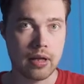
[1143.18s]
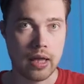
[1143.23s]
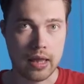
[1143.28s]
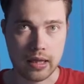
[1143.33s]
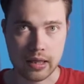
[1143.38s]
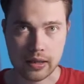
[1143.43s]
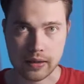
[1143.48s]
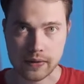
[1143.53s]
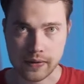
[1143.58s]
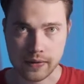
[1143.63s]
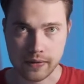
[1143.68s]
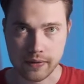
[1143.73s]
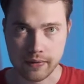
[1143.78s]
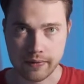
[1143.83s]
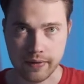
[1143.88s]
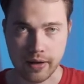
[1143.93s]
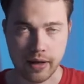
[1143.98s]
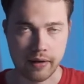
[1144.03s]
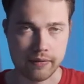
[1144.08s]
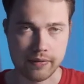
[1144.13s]
things,
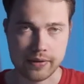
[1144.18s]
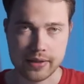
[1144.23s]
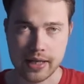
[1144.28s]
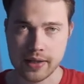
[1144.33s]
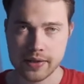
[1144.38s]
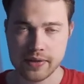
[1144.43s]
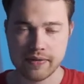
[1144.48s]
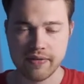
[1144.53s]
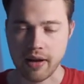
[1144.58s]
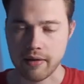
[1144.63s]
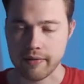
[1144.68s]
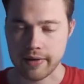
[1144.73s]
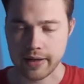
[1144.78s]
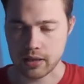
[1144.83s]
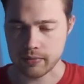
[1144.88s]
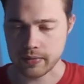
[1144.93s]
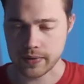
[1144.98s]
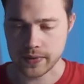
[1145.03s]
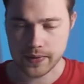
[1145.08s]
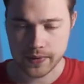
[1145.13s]
5 sets, 5
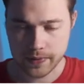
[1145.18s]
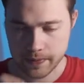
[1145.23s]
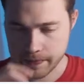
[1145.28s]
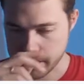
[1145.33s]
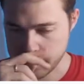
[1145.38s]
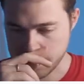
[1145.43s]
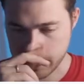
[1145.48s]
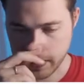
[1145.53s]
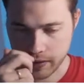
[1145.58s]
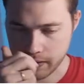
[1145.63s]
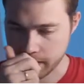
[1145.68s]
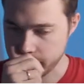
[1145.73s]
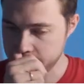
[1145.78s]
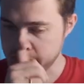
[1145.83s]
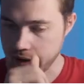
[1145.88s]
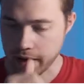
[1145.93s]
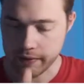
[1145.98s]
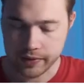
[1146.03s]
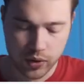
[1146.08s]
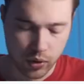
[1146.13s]
elements. Okay,
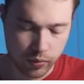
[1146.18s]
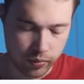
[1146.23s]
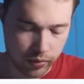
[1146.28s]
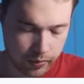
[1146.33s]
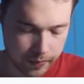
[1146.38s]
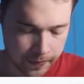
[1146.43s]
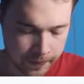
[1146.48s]
5-tuple.